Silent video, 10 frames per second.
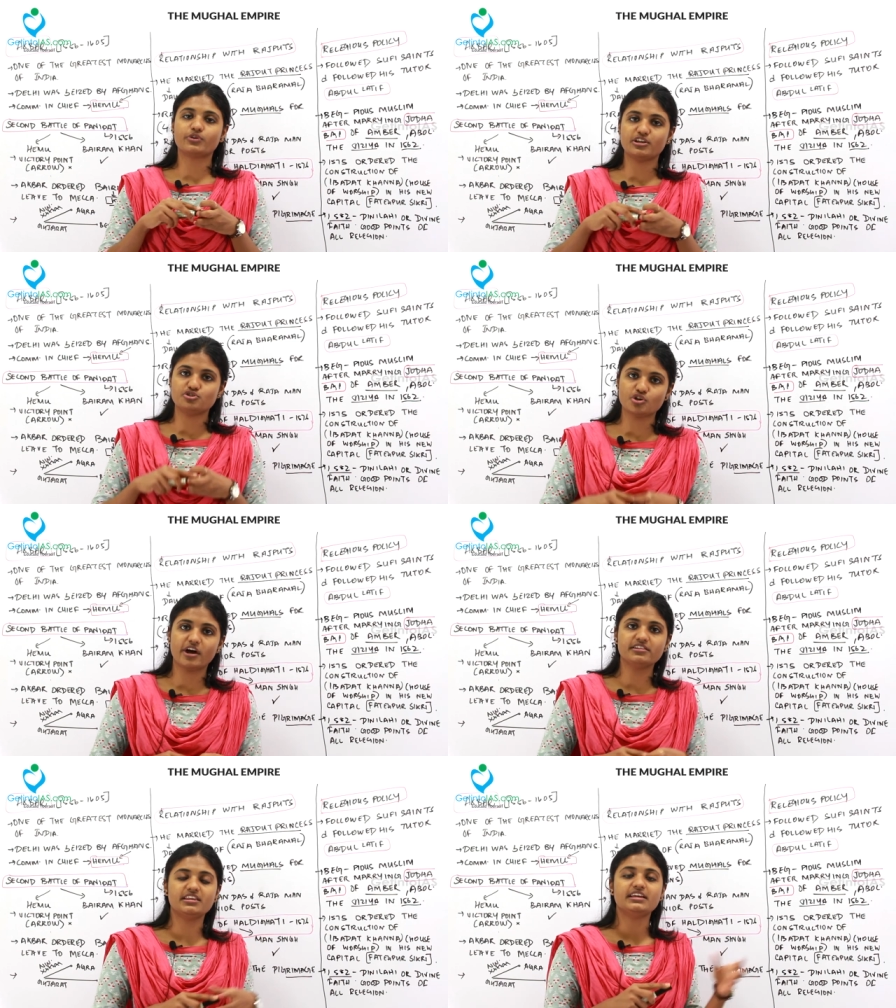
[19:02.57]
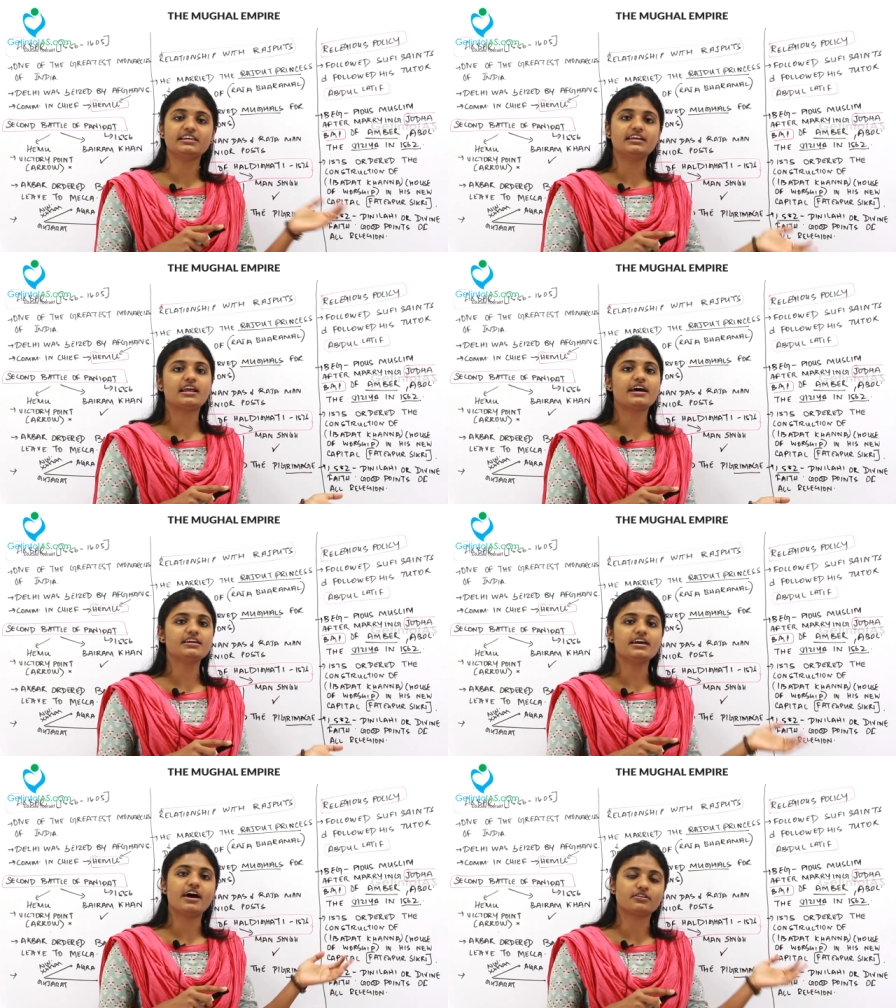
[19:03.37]
you can join Dini
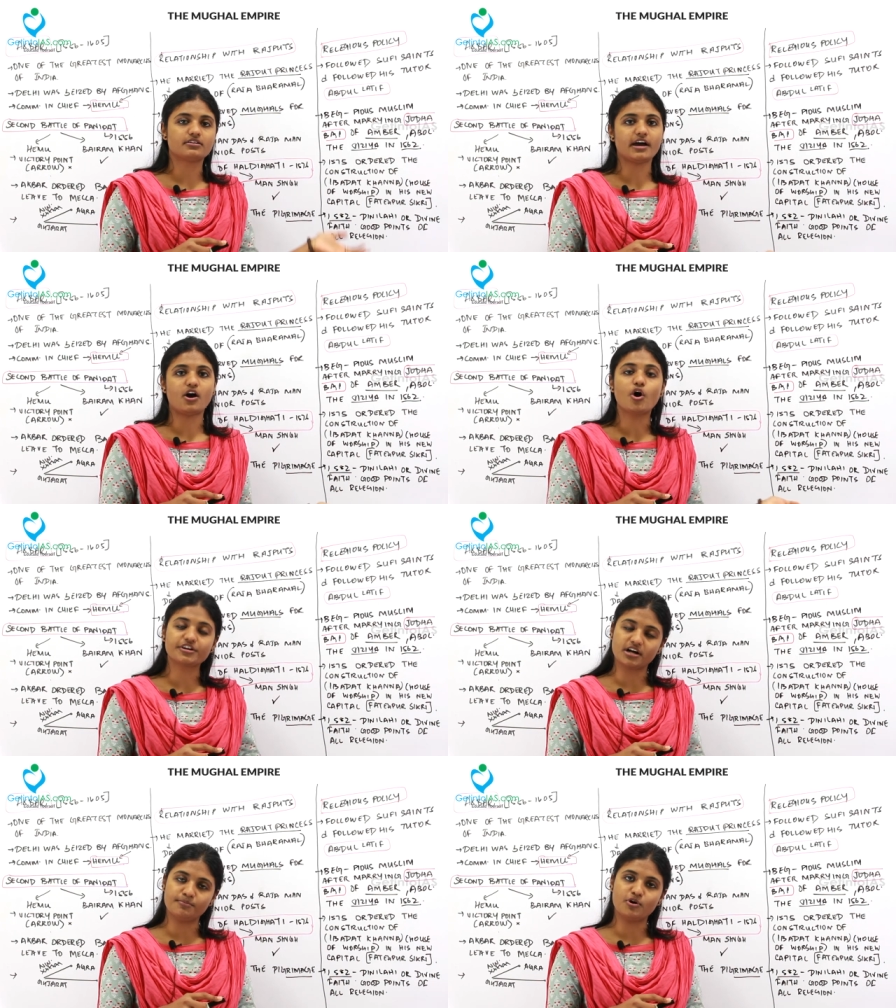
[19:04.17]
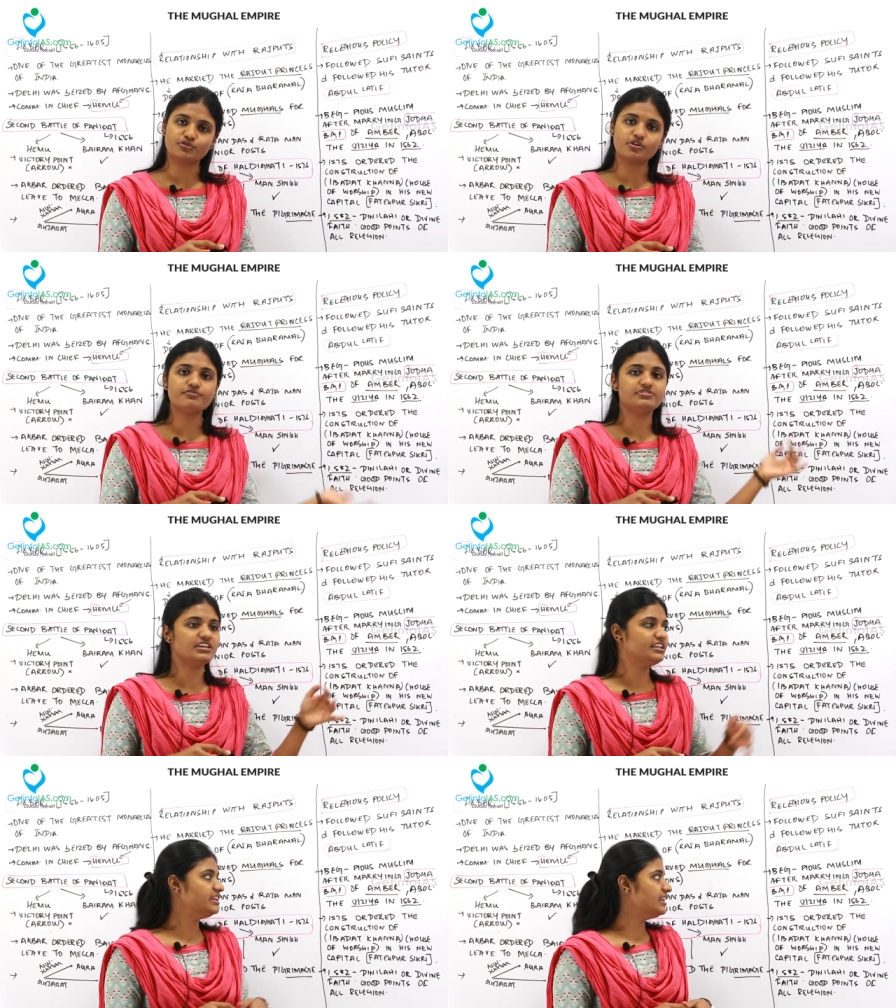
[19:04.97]
Ilahi or, or come out of
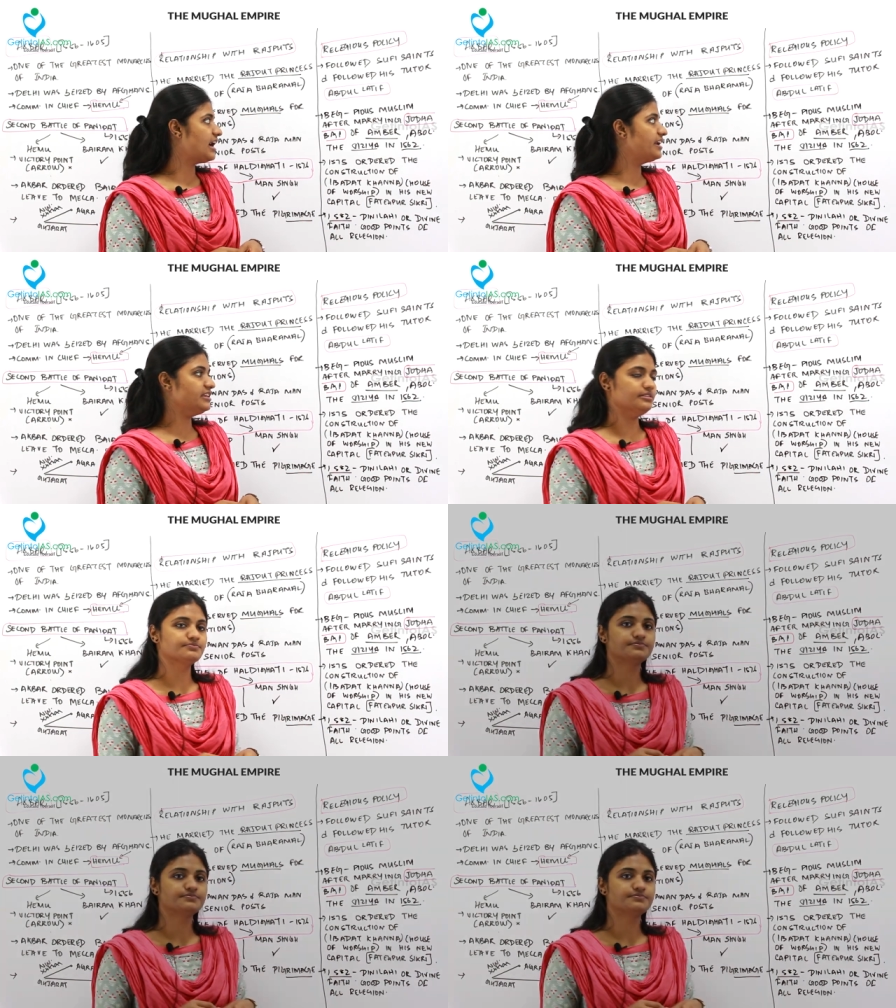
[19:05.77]
Dini Ilahi.